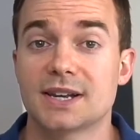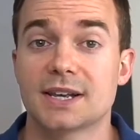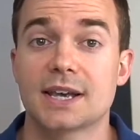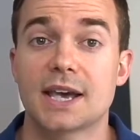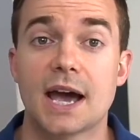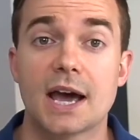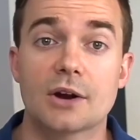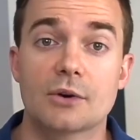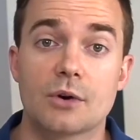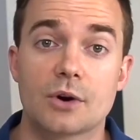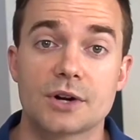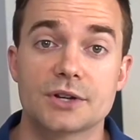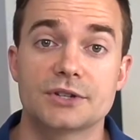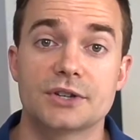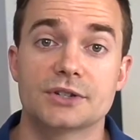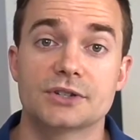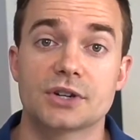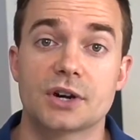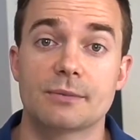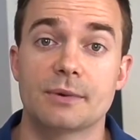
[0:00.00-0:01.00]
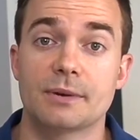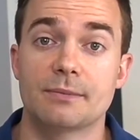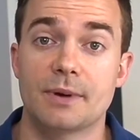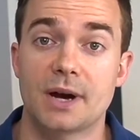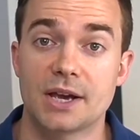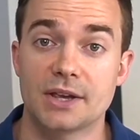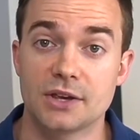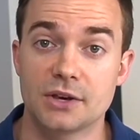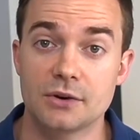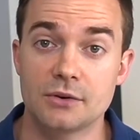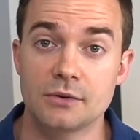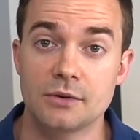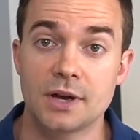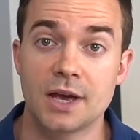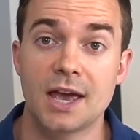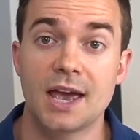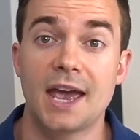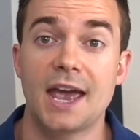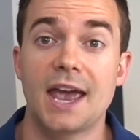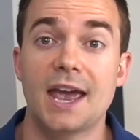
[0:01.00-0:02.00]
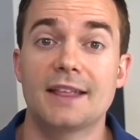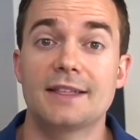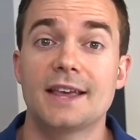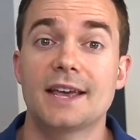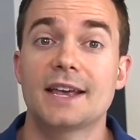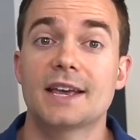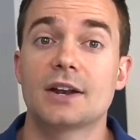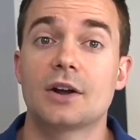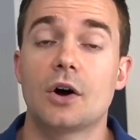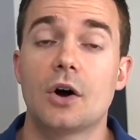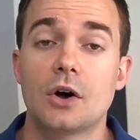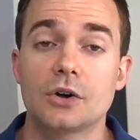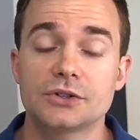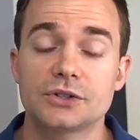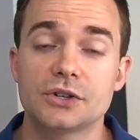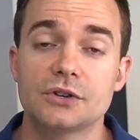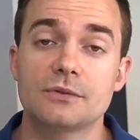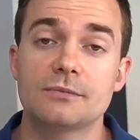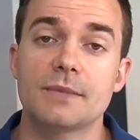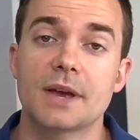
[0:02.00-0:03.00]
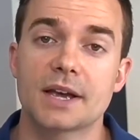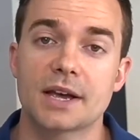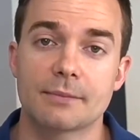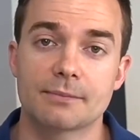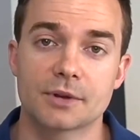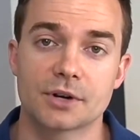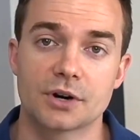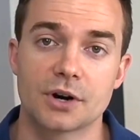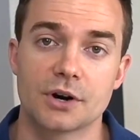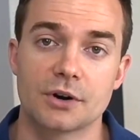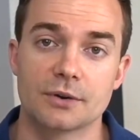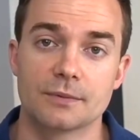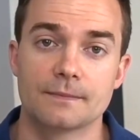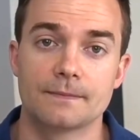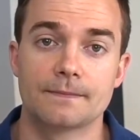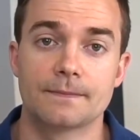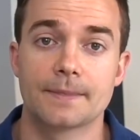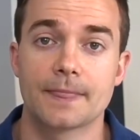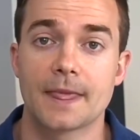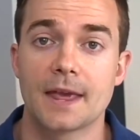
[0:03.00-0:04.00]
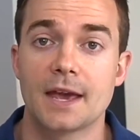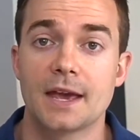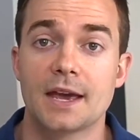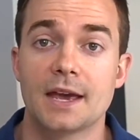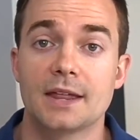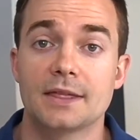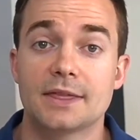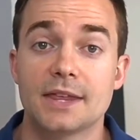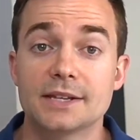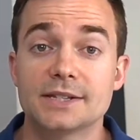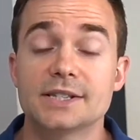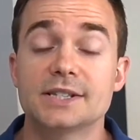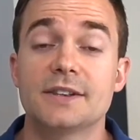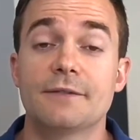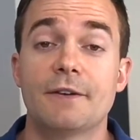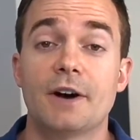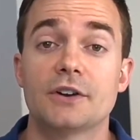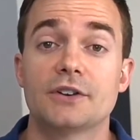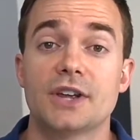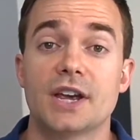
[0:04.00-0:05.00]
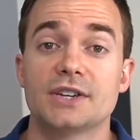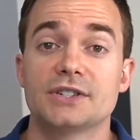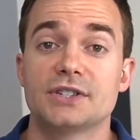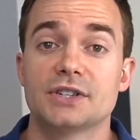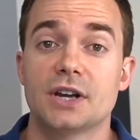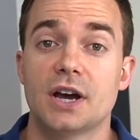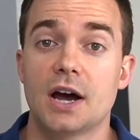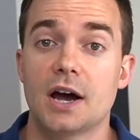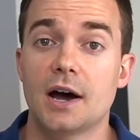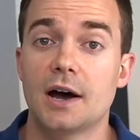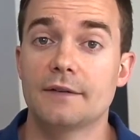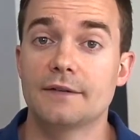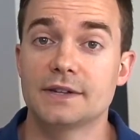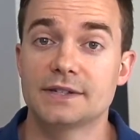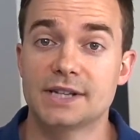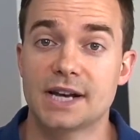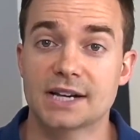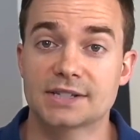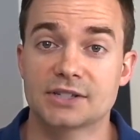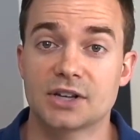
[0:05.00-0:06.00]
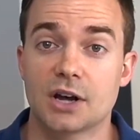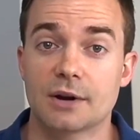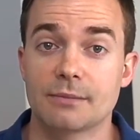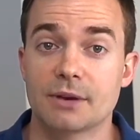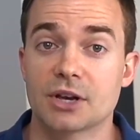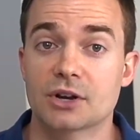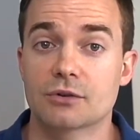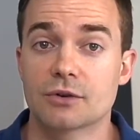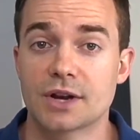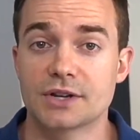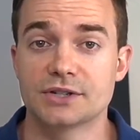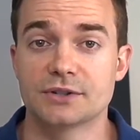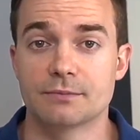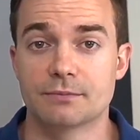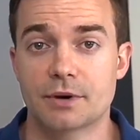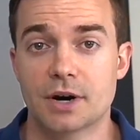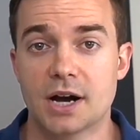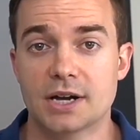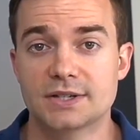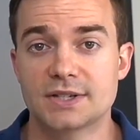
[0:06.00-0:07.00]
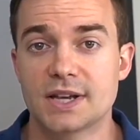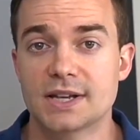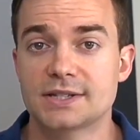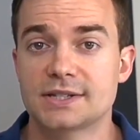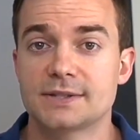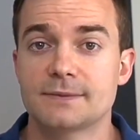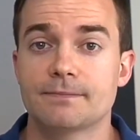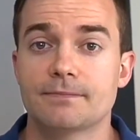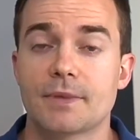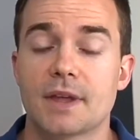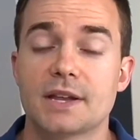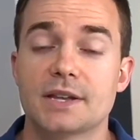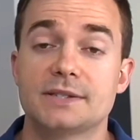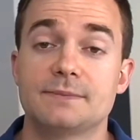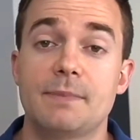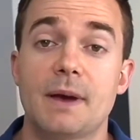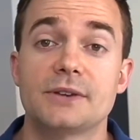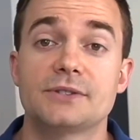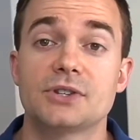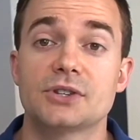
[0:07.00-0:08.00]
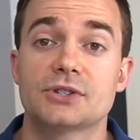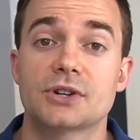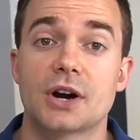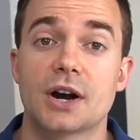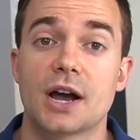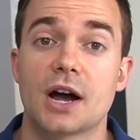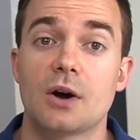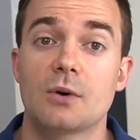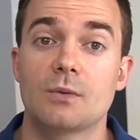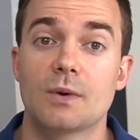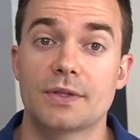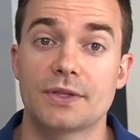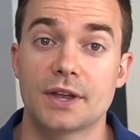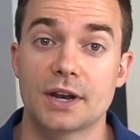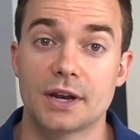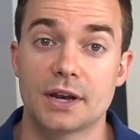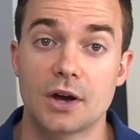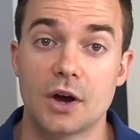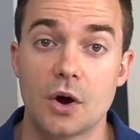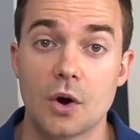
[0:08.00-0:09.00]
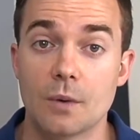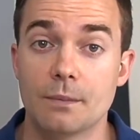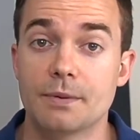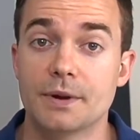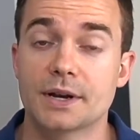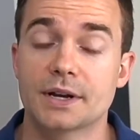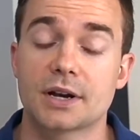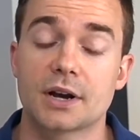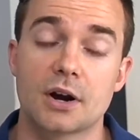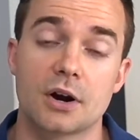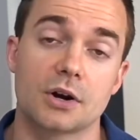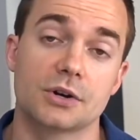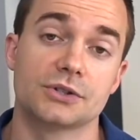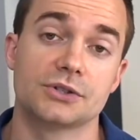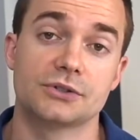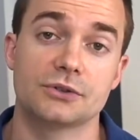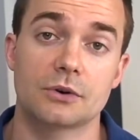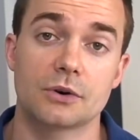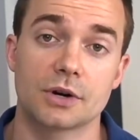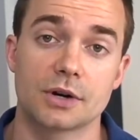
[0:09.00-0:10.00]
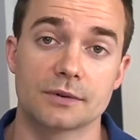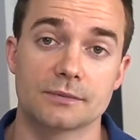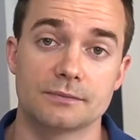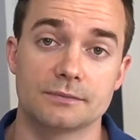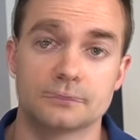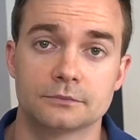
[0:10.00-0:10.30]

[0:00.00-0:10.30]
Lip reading: categories determined by you, and they can also make up their own. This is the foundation of the taxonomy creation process, and it's best to start out with an open card sort.